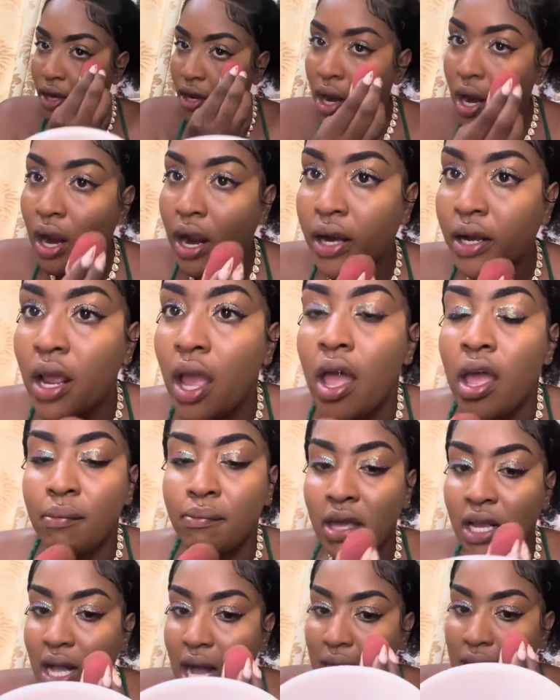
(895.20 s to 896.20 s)
hurt
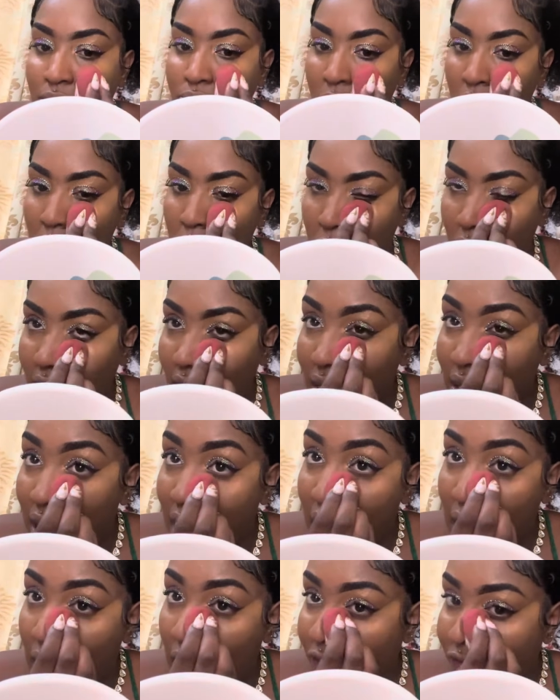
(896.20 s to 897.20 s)
because me know you
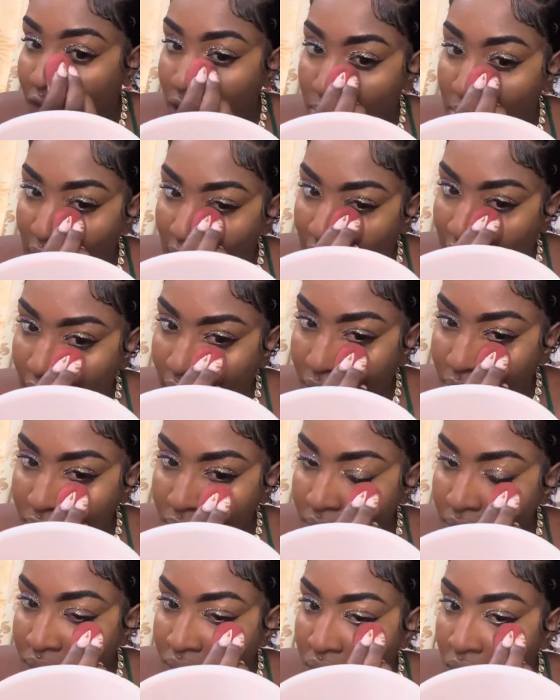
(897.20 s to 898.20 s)
not left the man.
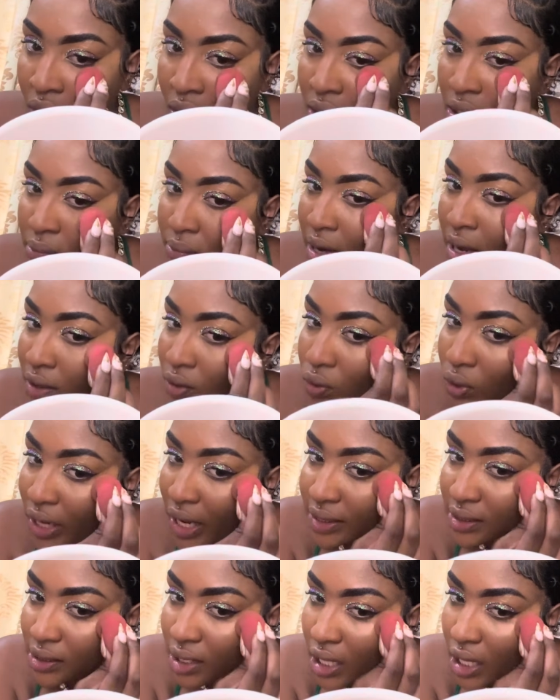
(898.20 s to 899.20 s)
The man could
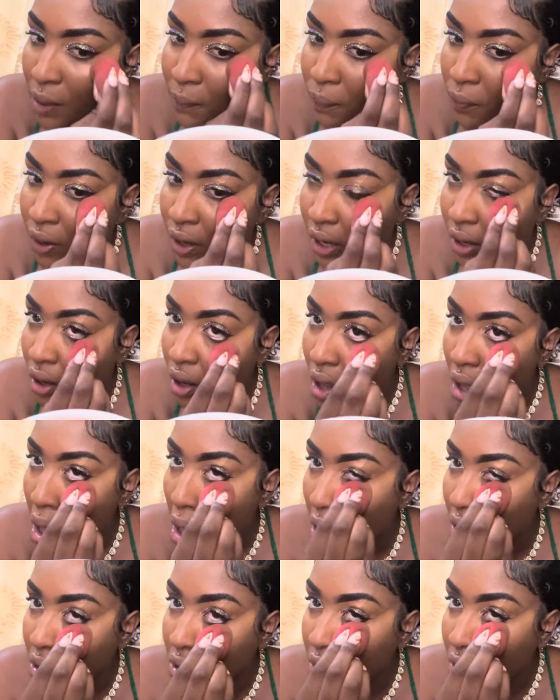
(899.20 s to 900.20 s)
have sleep with
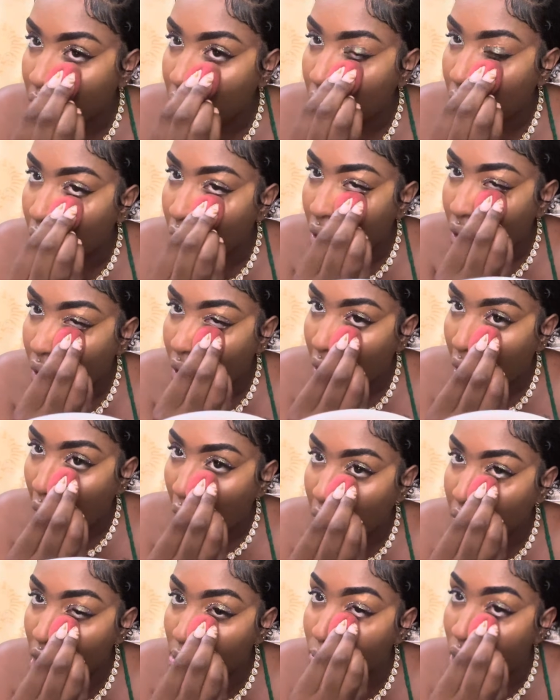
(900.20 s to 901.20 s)

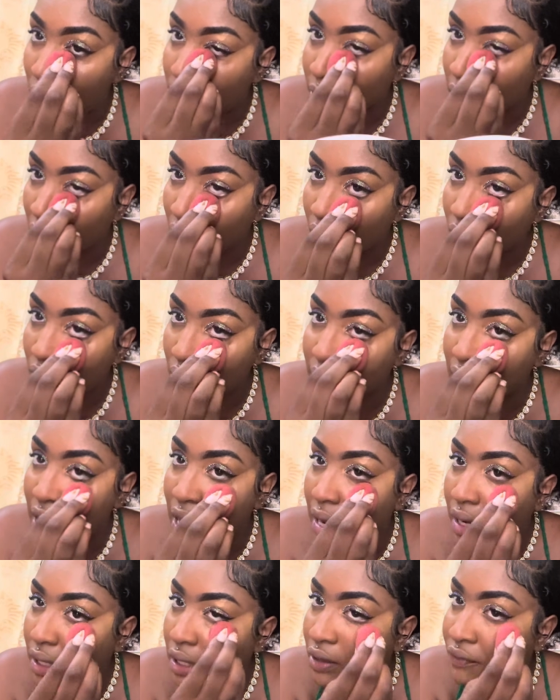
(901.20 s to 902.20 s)
your mommy, you
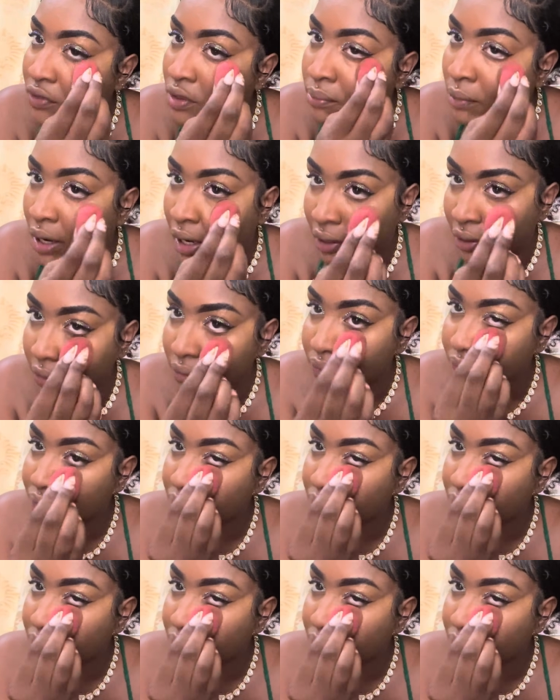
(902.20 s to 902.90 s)
not leave the man.